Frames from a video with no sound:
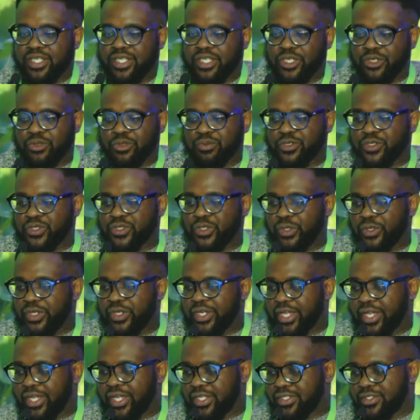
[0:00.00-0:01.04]
Rubison,
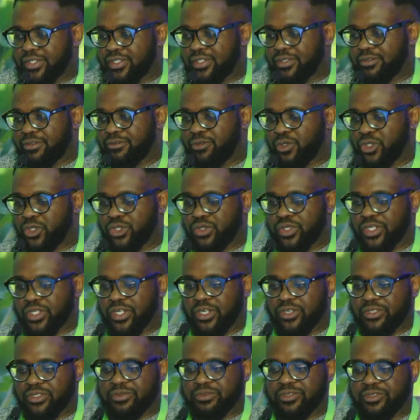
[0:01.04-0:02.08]
and Fortune
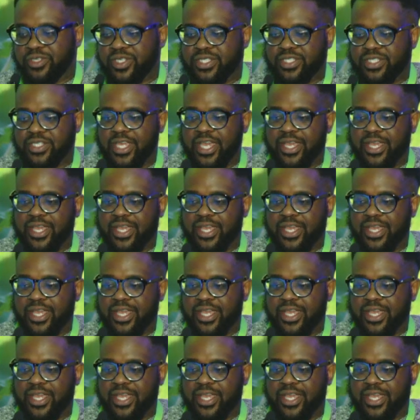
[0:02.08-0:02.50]
cultivars.